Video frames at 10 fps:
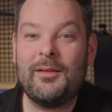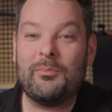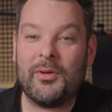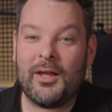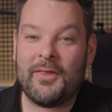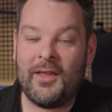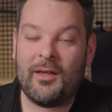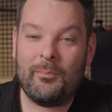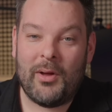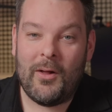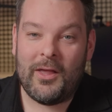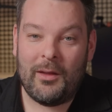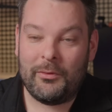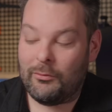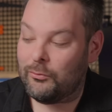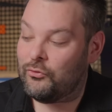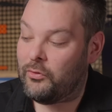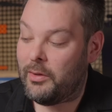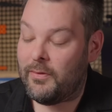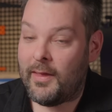but I think I'm barking up the wrong
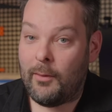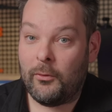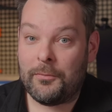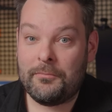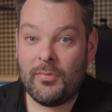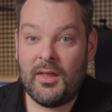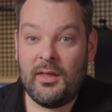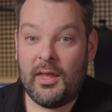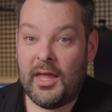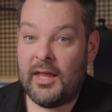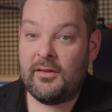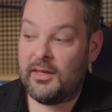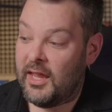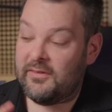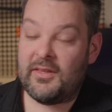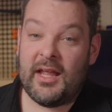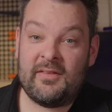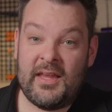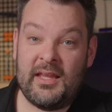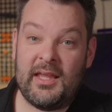tree with that one. And next to that
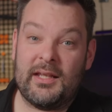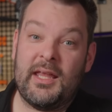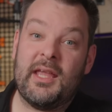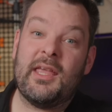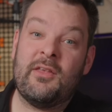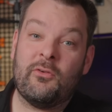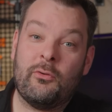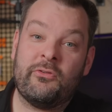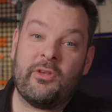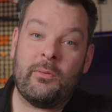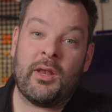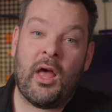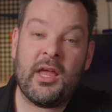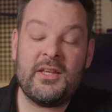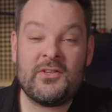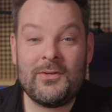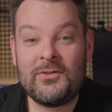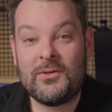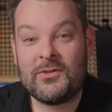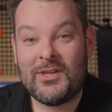10 gig NIC is also an
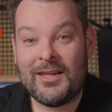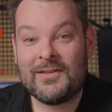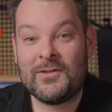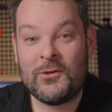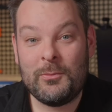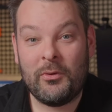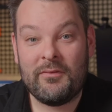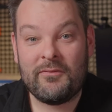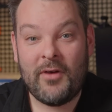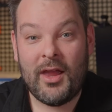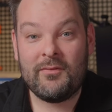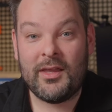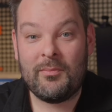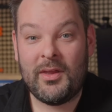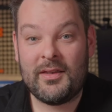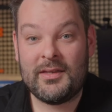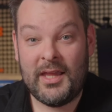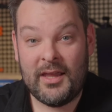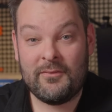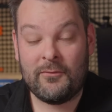i226 2.5 gigabit
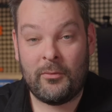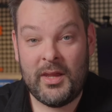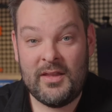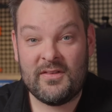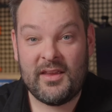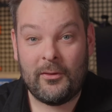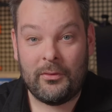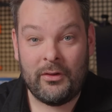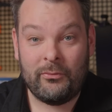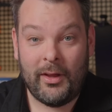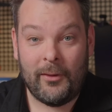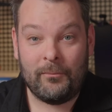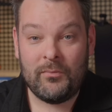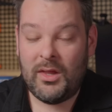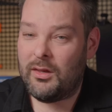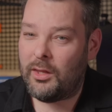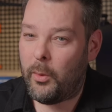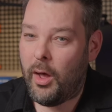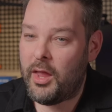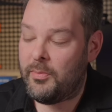NIC from Intel as well.
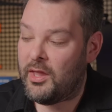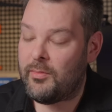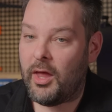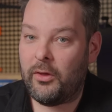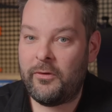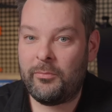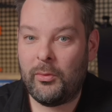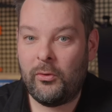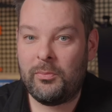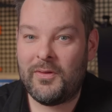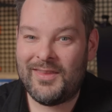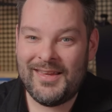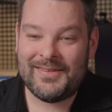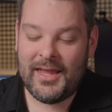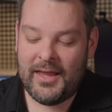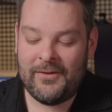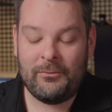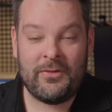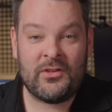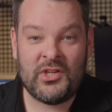No IPMI on this board, but these days
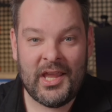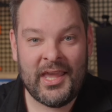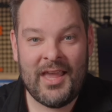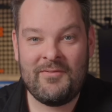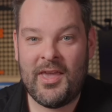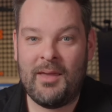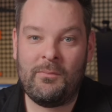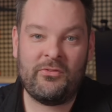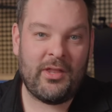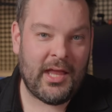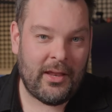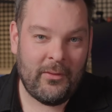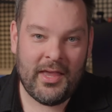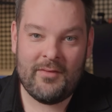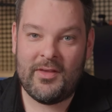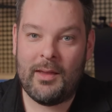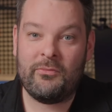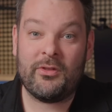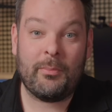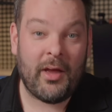with the Jet KVMs, the Nano
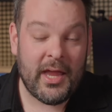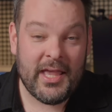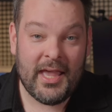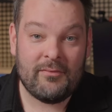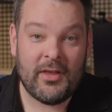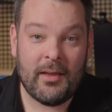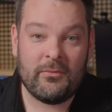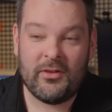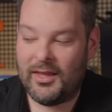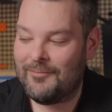KVMs and the Pi KVMs,